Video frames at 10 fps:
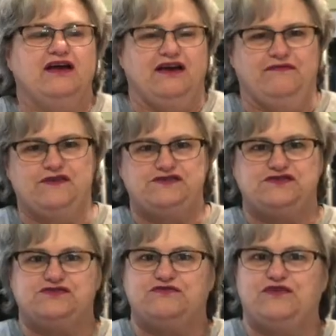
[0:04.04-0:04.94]
If this
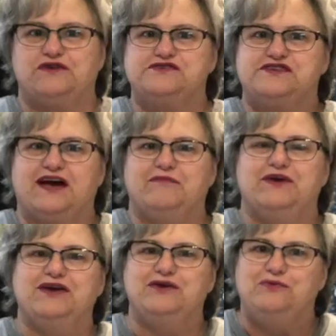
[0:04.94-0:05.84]
is your first time
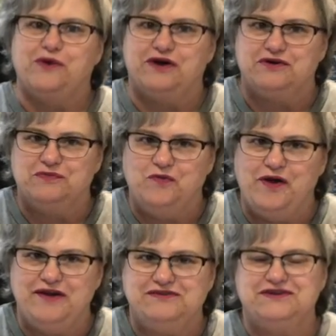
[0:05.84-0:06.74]
here,
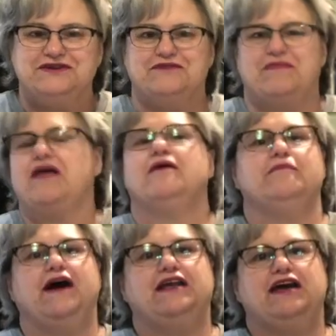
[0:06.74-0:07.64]
welcome.
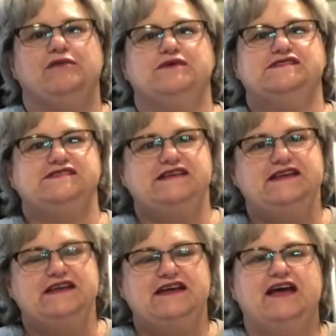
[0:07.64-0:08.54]
My name is
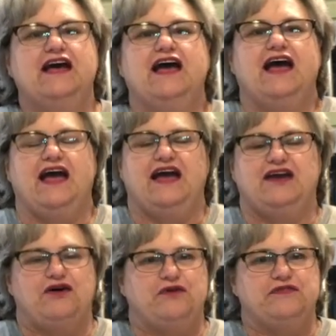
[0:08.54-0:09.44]
Cindy, and
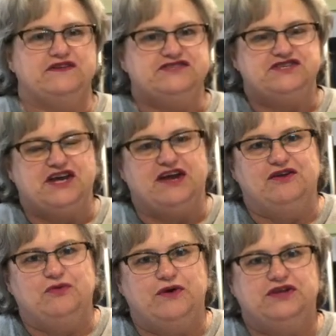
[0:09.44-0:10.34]
on this
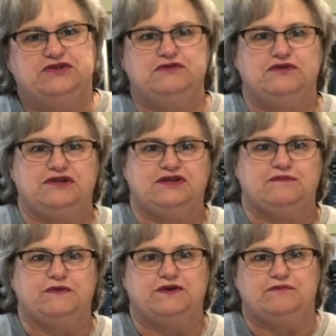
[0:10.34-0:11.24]
channel we do a little
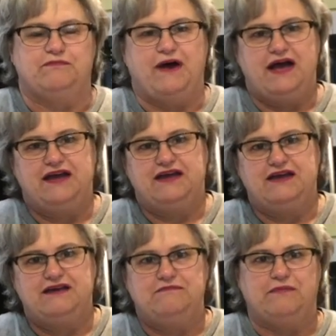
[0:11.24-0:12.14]
bit of
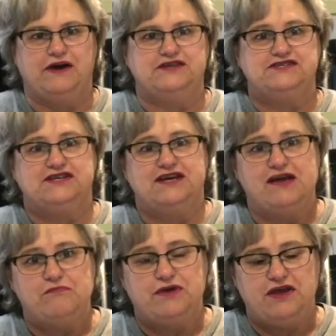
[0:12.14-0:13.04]
baking, budgeting,
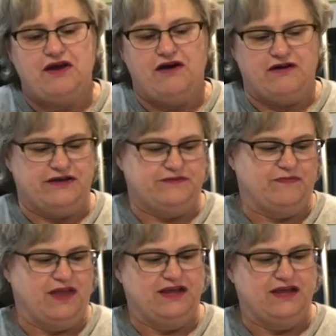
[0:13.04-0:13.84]
and beyond.